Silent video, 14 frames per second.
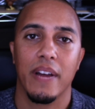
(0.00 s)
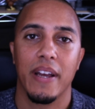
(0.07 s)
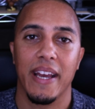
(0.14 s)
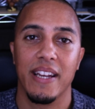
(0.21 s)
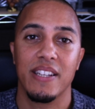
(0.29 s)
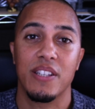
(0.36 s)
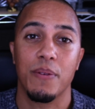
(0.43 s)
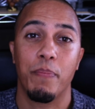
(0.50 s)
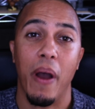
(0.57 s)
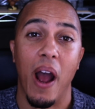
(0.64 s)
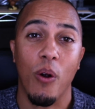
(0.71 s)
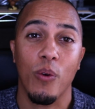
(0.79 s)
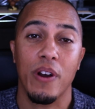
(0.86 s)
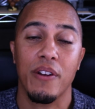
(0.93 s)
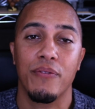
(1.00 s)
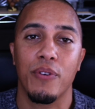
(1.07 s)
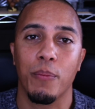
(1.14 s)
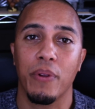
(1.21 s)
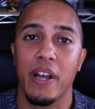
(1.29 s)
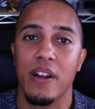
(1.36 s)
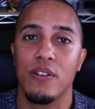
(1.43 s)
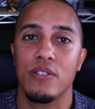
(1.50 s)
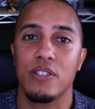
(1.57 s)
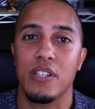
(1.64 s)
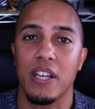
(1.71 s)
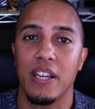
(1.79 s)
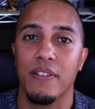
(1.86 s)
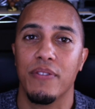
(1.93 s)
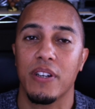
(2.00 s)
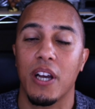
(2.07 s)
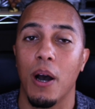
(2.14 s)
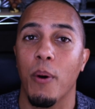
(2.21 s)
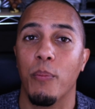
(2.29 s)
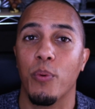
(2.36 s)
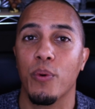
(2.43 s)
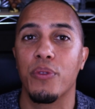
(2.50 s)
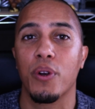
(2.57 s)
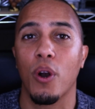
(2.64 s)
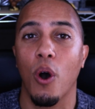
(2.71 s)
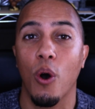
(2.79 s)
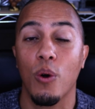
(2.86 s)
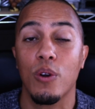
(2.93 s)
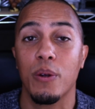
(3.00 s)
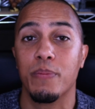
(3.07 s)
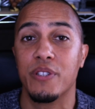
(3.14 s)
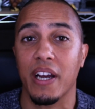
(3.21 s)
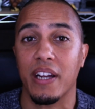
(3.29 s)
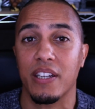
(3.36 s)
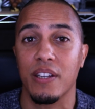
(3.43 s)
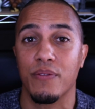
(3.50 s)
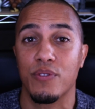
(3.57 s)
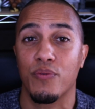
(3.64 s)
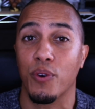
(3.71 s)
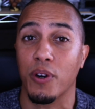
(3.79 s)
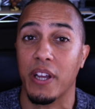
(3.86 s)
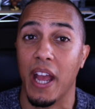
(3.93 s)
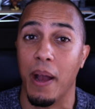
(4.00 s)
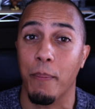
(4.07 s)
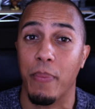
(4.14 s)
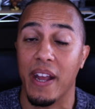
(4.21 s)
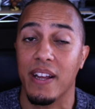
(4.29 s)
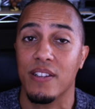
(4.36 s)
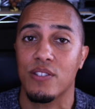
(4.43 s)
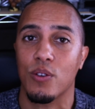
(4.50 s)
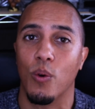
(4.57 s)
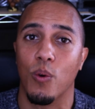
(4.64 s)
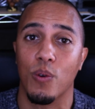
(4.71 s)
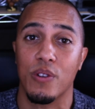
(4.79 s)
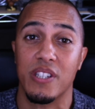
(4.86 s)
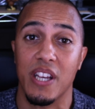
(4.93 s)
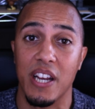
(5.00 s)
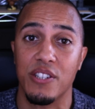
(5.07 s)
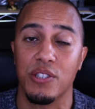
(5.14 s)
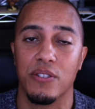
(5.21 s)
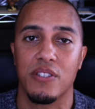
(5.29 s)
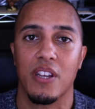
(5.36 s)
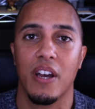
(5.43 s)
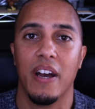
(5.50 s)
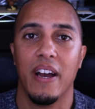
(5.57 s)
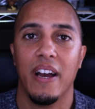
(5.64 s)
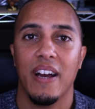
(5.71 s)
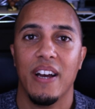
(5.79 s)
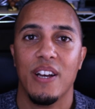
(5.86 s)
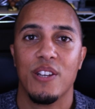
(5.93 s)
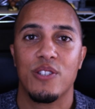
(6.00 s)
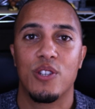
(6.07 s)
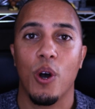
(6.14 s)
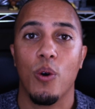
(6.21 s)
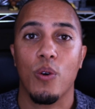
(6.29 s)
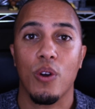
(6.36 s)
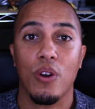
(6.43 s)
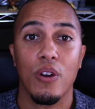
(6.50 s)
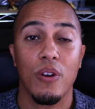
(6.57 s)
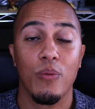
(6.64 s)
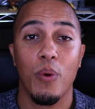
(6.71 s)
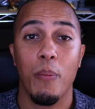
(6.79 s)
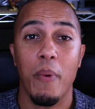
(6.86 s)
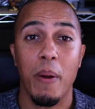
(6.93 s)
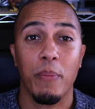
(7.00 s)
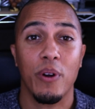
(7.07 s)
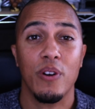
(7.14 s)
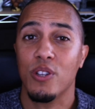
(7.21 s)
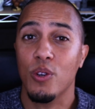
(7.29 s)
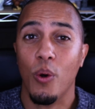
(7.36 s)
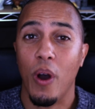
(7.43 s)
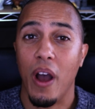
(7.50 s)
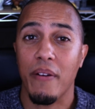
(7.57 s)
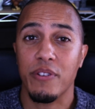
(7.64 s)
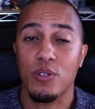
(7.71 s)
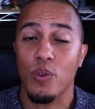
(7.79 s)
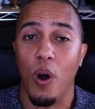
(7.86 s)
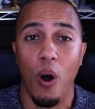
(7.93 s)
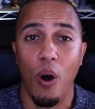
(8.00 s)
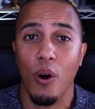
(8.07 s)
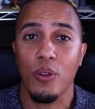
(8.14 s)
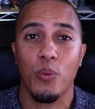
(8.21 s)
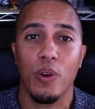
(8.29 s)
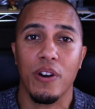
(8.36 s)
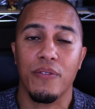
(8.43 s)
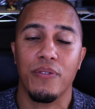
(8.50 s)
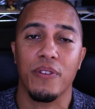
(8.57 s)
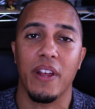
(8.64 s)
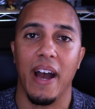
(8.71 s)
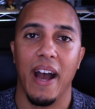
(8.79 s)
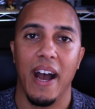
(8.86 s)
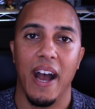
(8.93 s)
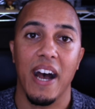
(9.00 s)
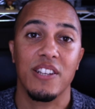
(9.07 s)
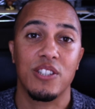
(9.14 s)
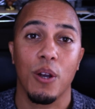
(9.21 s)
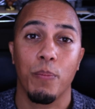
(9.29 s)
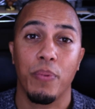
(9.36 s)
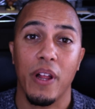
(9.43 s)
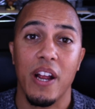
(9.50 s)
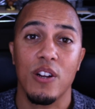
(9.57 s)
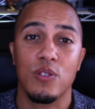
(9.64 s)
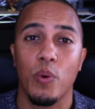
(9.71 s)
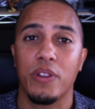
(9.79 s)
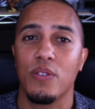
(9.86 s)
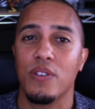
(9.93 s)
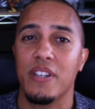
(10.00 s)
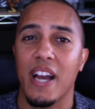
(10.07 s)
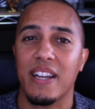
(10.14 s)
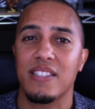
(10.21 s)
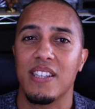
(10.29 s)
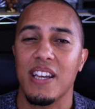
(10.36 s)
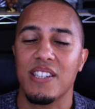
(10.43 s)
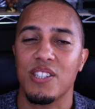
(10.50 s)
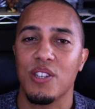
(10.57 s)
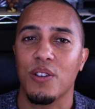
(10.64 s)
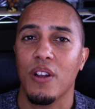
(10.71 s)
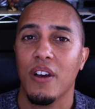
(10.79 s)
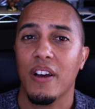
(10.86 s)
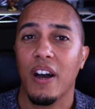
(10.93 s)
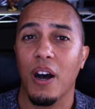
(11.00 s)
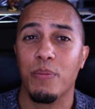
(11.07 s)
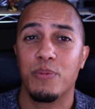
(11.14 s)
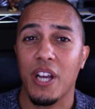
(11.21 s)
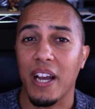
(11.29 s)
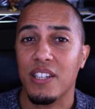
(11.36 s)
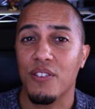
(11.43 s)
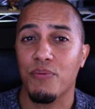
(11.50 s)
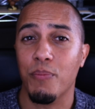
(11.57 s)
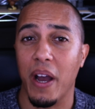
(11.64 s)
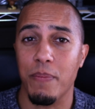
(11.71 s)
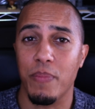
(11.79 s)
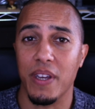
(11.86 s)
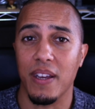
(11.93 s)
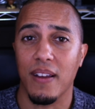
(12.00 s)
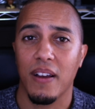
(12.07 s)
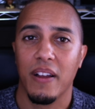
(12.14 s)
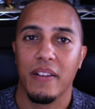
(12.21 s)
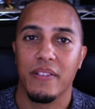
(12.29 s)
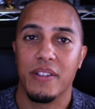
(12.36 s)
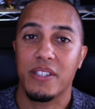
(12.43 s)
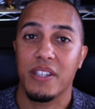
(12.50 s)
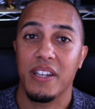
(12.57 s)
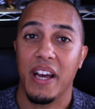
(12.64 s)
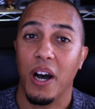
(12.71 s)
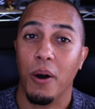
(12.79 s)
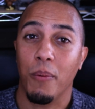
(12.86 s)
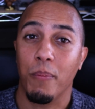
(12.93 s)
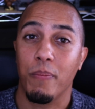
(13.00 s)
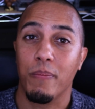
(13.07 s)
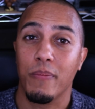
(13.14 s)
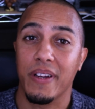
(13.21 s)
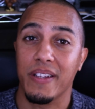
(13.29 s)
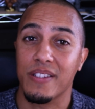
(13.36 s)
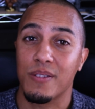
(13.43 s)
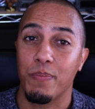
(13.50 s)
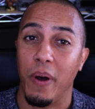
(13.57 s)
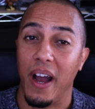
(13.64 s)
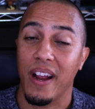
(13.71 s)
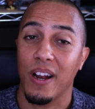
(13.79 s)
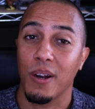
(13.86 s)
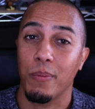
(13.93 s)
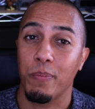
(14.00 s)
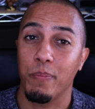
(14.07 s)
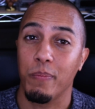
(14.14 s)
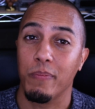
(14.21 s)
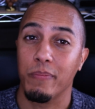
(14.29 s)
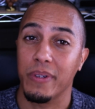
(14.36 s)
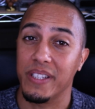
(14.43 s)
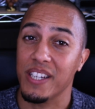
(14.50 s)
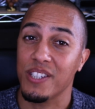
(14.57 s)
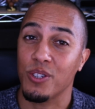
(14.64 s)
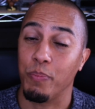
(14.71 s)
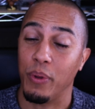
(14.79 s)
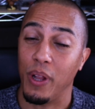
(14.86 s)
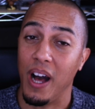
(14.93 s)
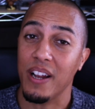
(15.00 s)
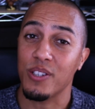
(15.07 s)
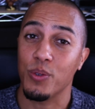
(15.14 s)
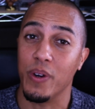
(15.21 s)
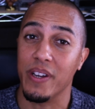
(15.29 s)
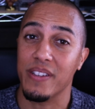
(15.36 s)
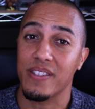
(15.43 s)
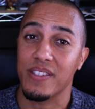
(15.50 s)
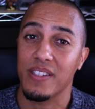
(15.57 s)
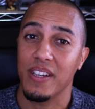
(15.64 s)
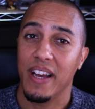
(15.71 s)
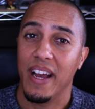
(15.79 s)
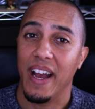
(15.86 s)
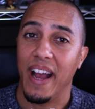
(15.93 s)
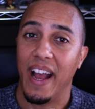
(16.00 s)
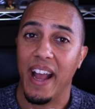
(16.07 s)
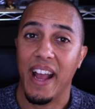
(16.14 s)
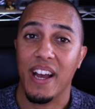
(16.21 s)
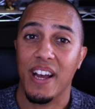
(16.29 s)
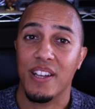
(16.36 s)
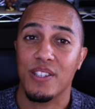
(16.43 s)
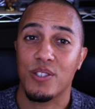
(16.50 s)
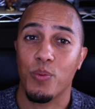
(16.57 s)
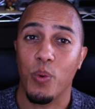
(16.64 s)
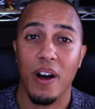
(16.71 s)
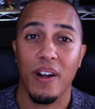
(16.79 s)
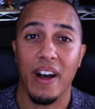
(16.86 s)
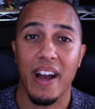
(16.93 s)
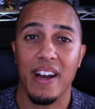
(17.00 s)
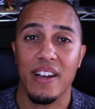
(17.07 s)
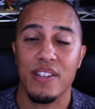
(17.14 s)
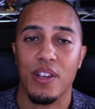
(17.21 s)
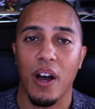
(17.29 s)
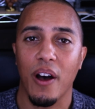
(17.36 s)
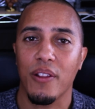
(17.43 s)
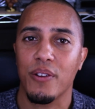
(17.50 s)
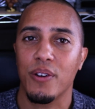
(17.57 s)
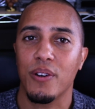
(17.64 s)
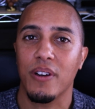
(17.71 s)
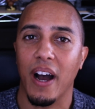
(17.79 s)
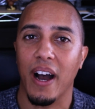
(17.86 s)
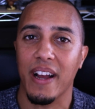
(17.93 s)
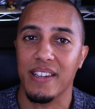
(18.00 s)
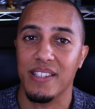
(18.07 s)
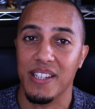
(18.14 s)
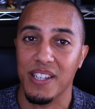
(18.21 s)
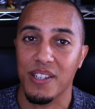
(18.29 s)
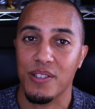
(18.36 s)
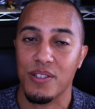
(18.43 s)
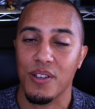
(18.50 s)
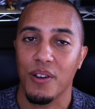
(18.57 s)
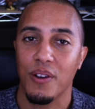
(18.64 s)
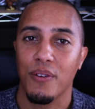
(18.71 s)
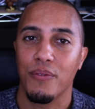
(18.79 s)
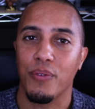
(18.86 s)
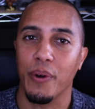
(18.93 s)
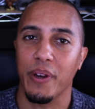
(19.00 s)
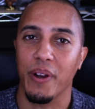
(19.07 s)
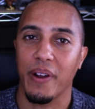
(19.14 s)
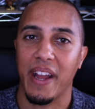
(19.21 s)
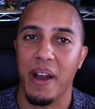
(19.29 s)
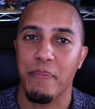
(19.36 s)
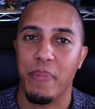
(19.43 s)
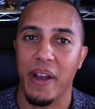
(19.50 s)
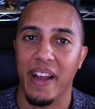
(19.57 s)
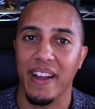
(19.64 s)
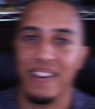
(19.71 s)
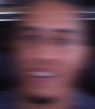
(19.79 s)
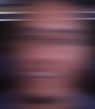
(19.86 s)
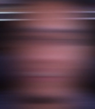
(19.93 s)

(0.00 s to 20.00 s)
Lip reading: it is empowering for players to even come up with their own objectives for campaigns or sessions. So remember, you don't have to do all the work for that. Ask your players what their next session objective might be. This can help inspire potential plot twists as well as other ideas for your campaign.